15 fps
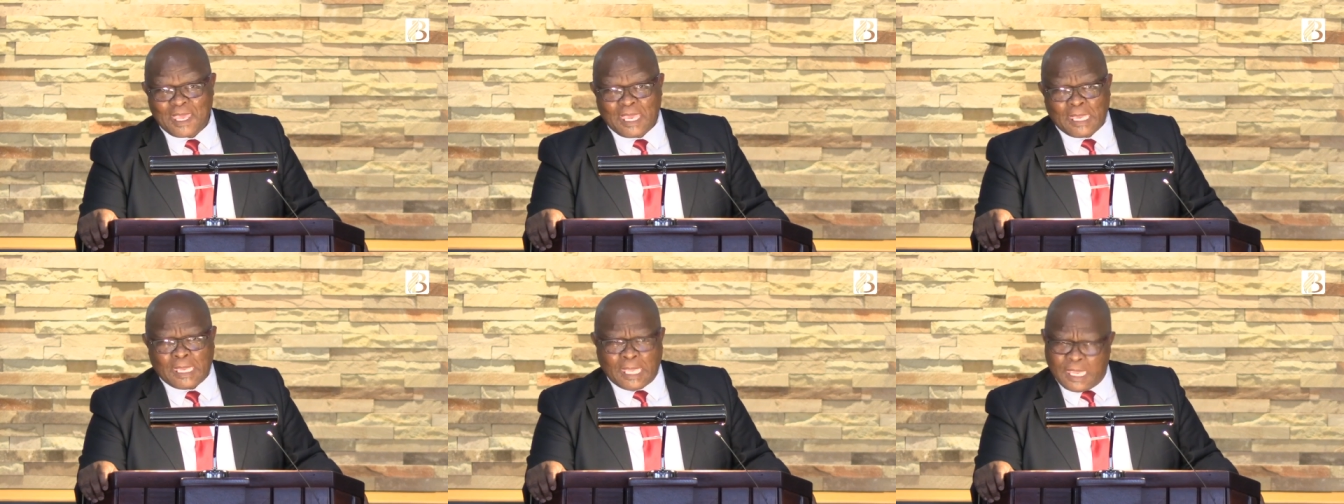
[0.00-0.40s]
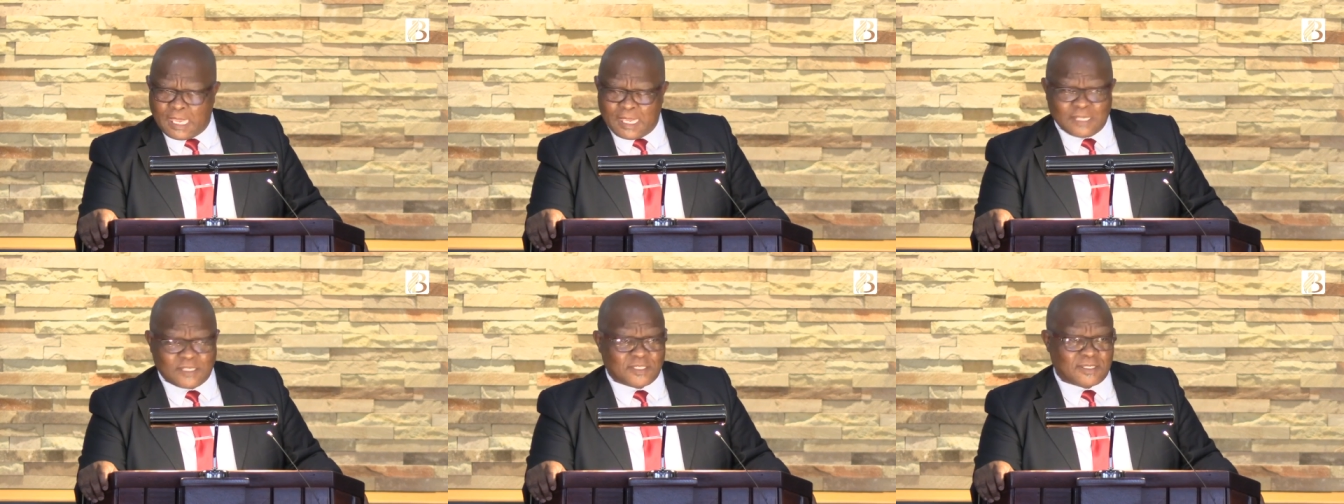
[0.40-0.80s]

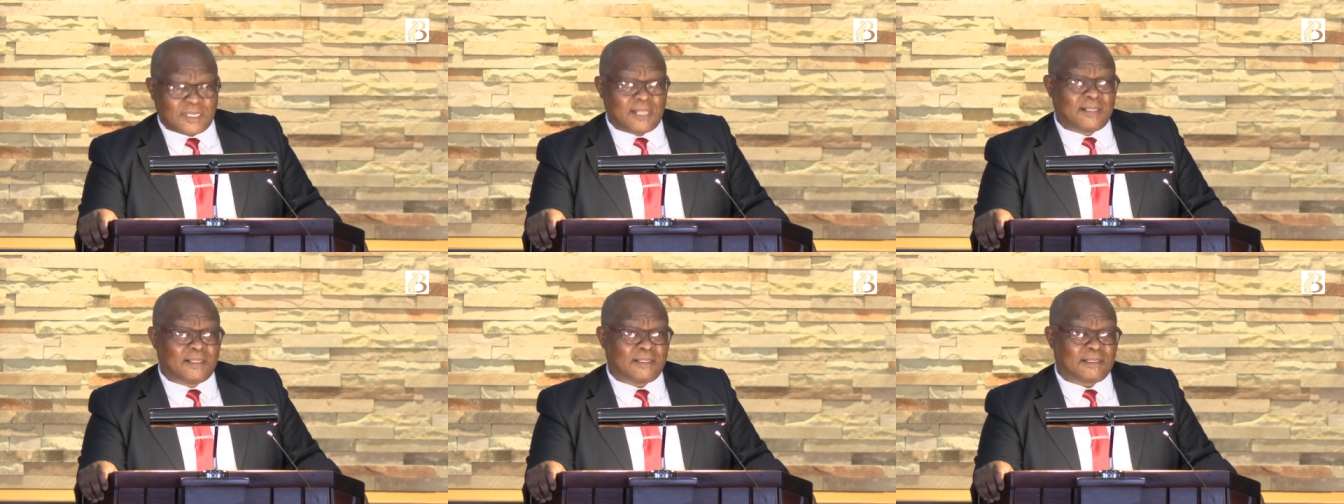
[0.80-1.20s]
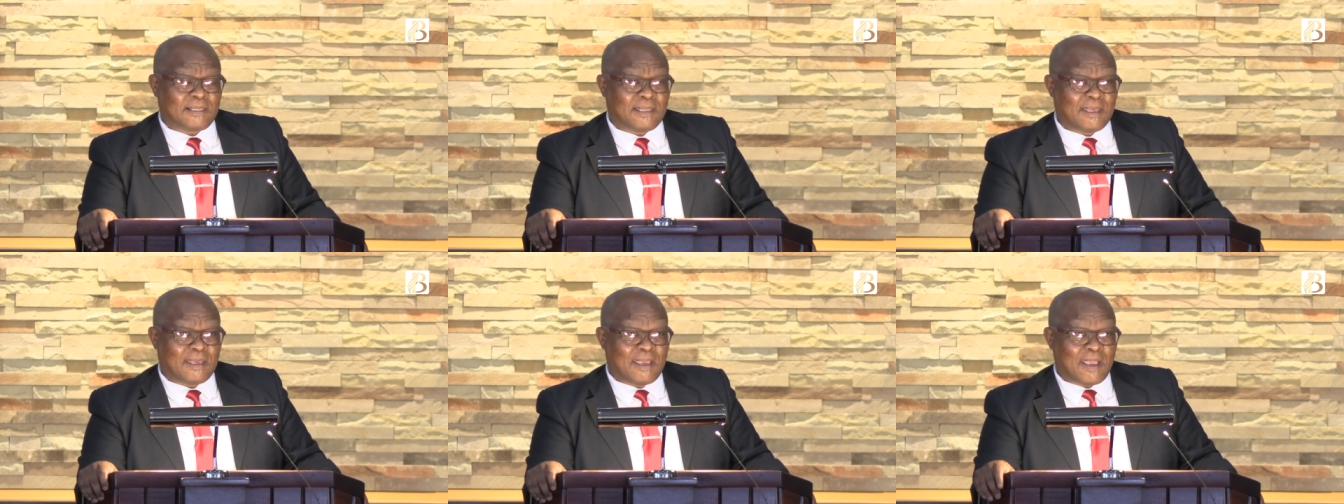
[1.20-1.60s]
He is still
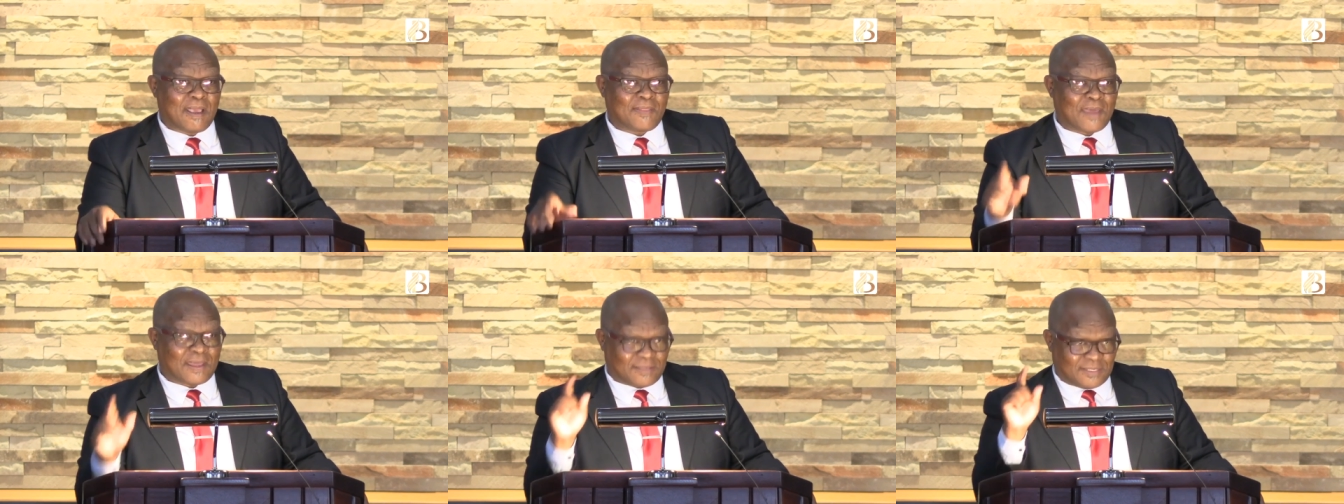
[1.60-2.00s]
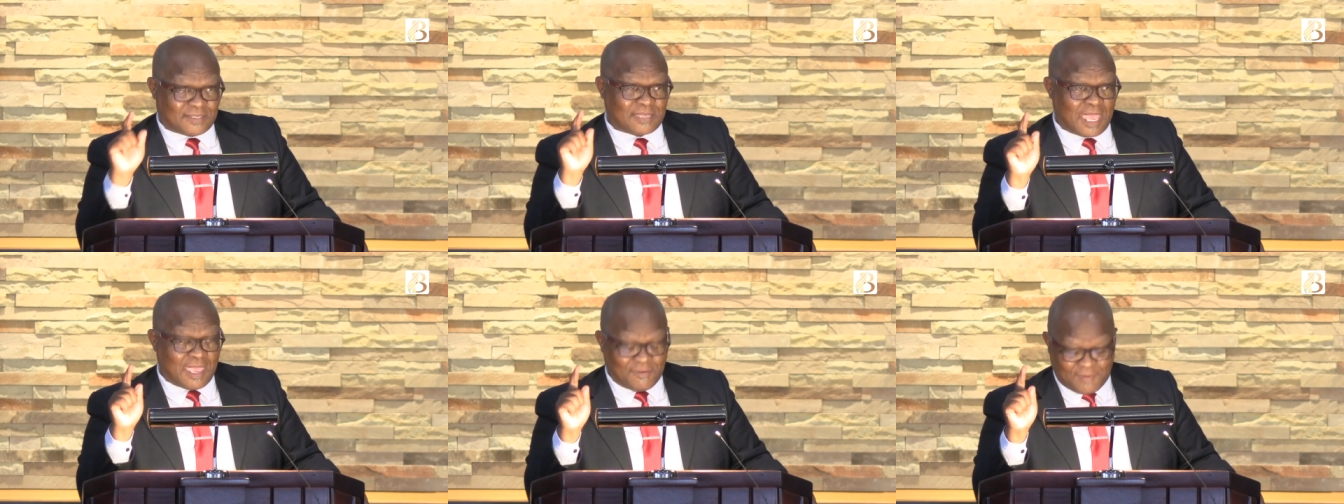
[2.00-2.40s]
that
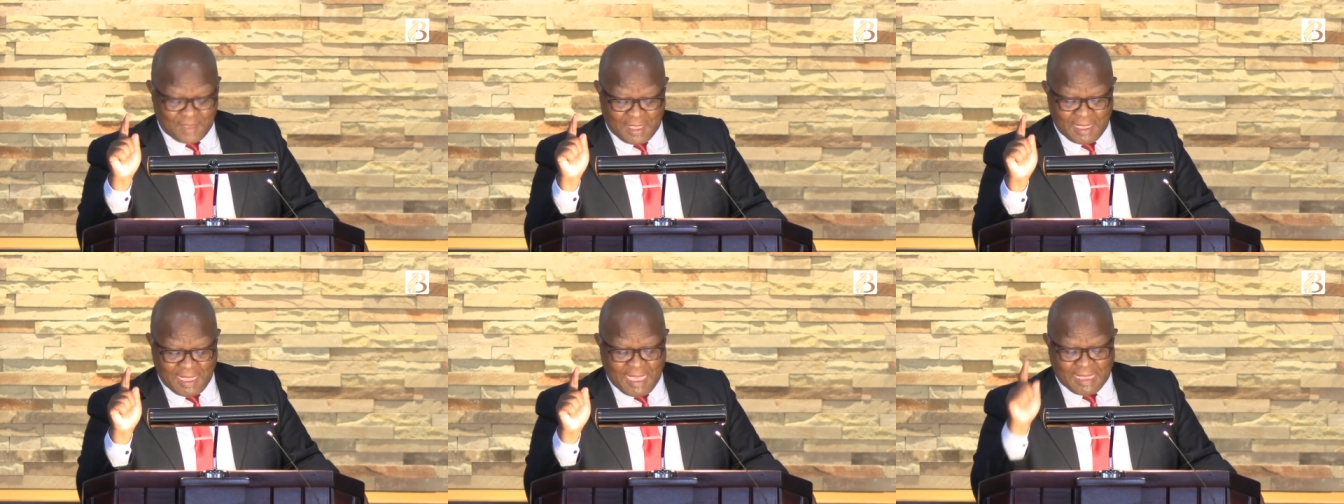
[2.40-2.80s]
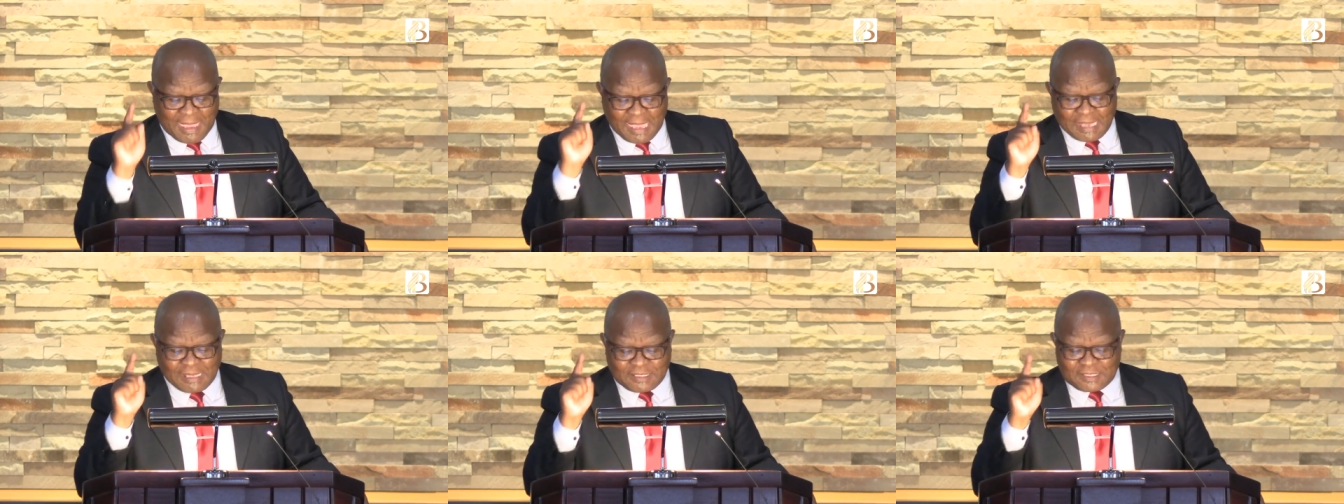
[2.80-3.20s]
Savior.
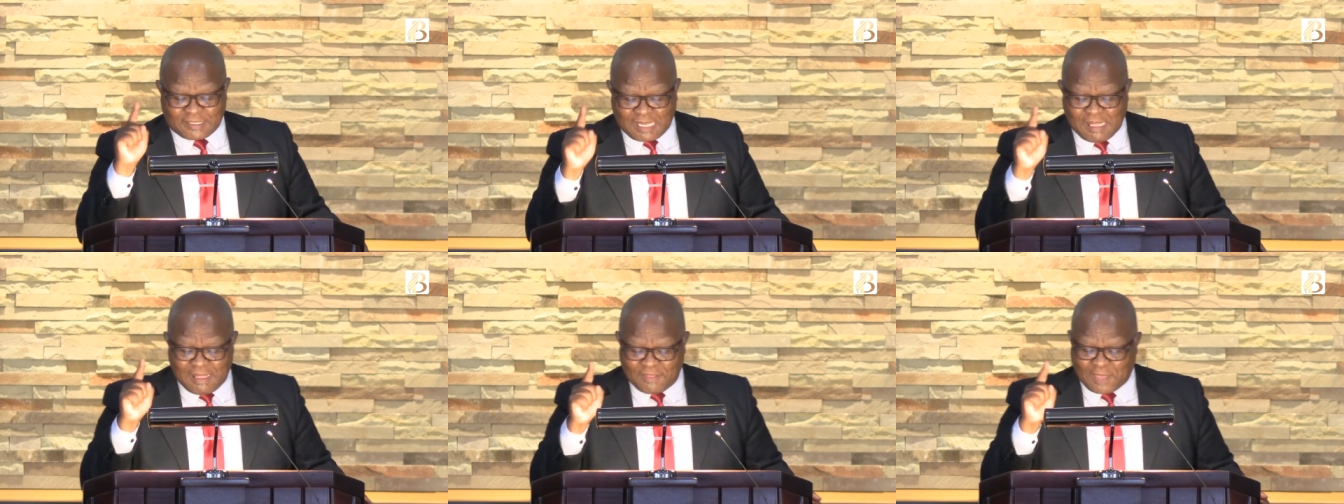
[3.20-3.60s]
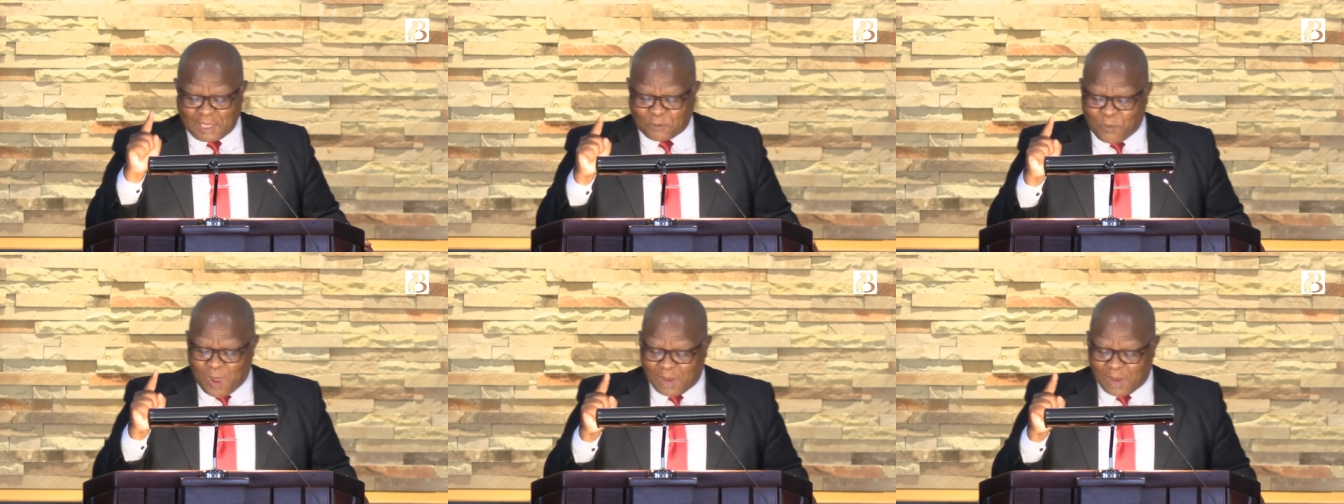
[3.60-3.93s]
He is still that one